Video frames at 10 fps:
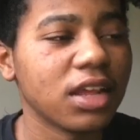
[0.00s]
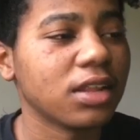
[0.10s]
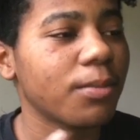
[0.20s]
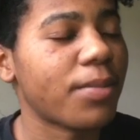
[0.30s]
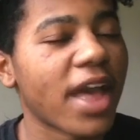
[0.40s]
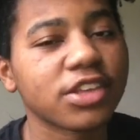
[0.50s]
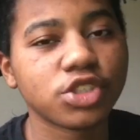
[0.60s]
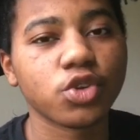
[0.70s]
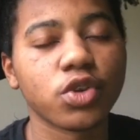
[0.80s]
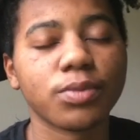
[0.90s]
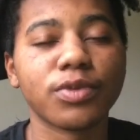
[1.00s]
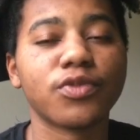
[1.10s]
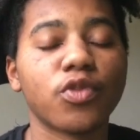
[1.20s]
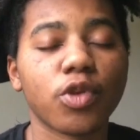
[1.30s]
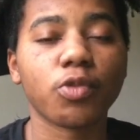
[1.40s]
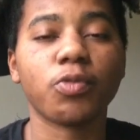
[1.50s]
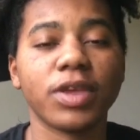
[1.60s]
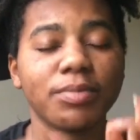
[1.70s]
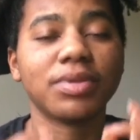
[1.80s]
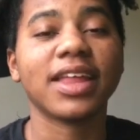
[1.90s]
the backstory before we
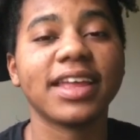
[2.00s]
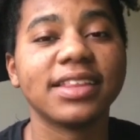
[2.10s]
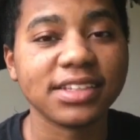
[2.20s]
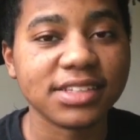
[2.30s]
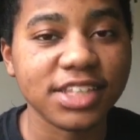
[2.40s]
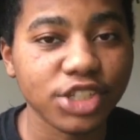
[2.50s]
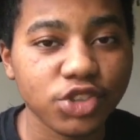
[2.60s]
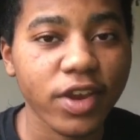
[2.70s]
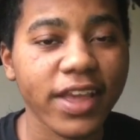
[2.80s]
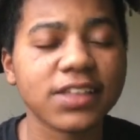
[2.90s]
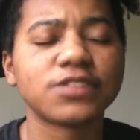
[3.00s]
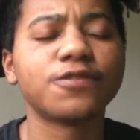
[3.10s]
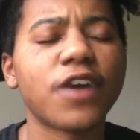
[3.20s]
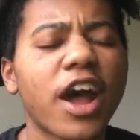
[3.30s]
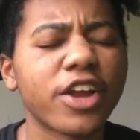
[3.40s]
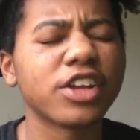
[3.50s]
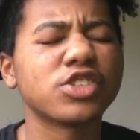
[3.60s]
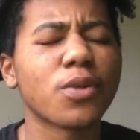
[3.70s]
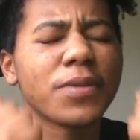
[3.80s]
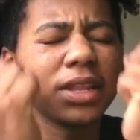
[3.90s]
play this diss track. It's fire. It's
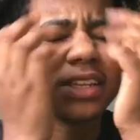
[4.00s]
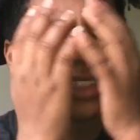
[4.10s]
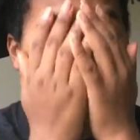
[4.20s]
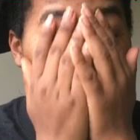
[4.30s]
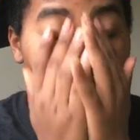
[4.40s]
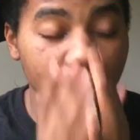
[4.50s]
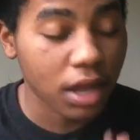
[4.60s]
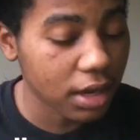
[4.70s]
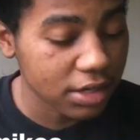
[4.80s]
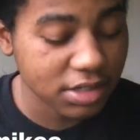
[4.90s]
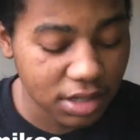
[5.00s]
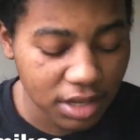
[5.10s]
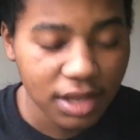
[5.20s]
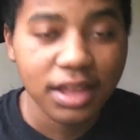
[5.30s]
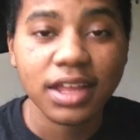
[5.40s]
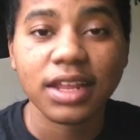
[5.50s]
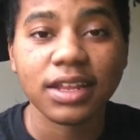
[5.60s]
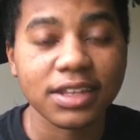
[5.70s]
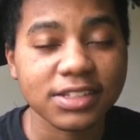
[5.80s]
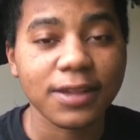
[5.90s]
gonna be, listen, oh my god, listen.
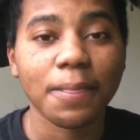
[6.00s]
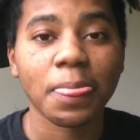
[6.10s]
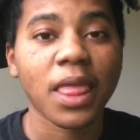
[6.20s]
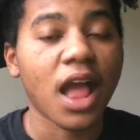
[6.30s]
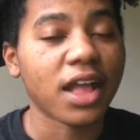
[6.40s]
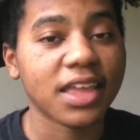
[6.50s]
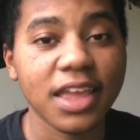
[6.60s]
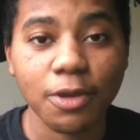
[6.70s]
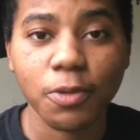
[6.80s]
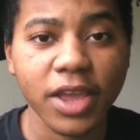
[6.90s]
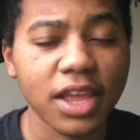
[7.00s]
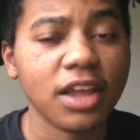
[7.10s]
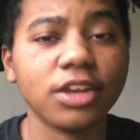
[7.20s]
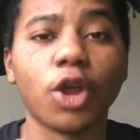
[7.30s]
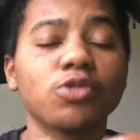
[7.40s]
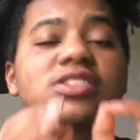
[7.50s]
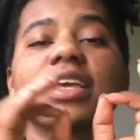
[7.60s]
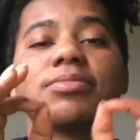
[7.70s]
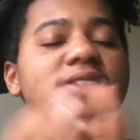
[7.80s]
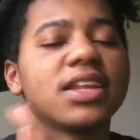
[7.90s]
I can't wait. Don't
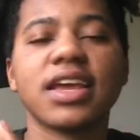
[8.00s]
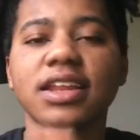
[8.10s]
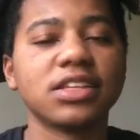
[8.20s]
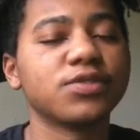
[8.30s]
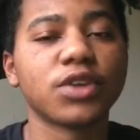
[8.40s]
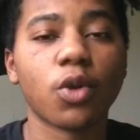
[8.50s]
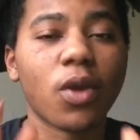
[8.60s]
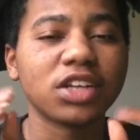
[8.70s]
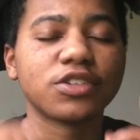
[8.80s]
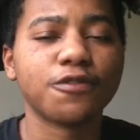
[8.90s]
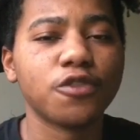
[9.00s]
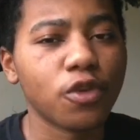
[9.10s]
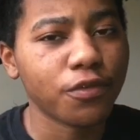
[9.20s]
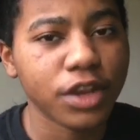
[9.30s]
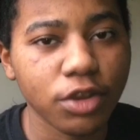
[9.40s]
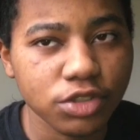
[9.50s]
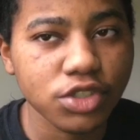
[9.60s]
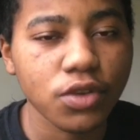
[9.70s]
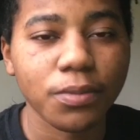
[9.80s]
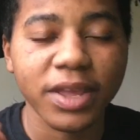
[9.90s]
skip to the end of this video. Watch the full video
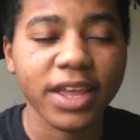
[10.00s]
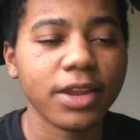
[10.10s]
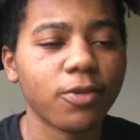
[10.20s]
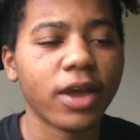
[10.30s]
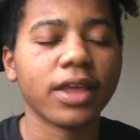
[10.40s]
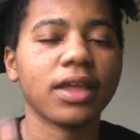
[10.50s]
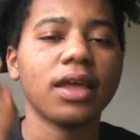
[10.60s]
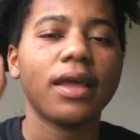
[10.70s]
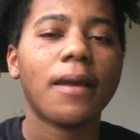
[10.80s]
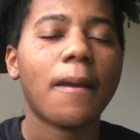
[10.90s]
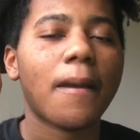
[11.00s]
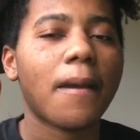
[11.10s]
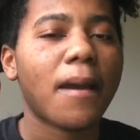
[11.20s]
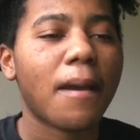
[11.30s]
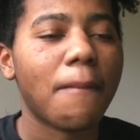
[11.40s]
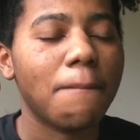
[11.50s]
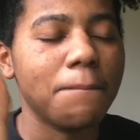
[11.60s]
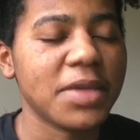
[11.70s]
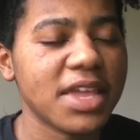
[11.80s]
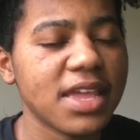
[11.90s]
too. But anyway,
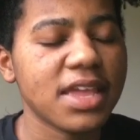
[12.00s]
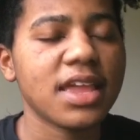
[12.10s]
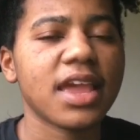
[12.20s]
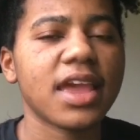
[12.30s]
me